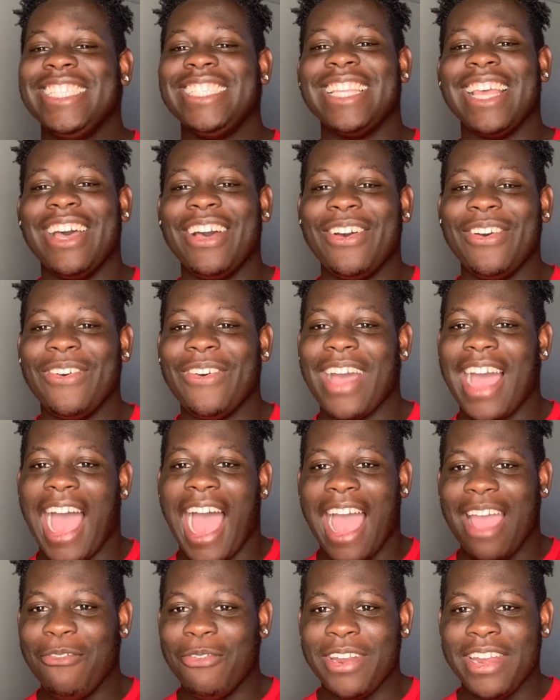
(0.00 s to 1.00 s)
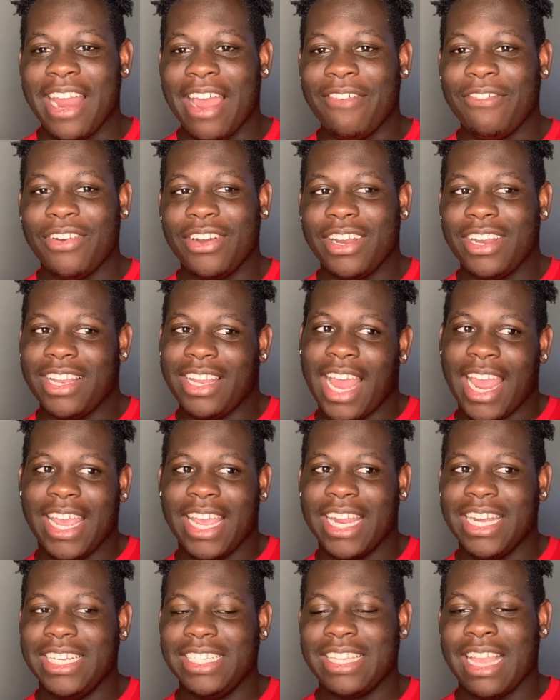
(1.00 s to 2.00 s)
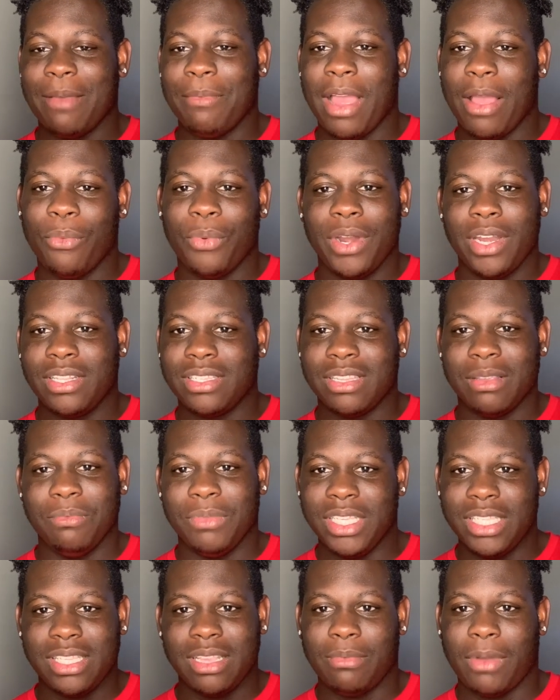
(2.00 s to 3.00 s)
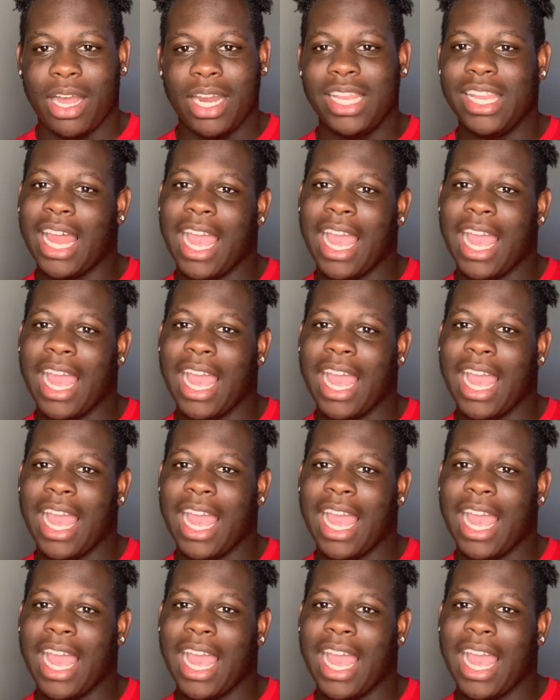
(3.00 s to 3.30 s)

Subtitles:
So I would never, like, anytime I wanted to meet somebody,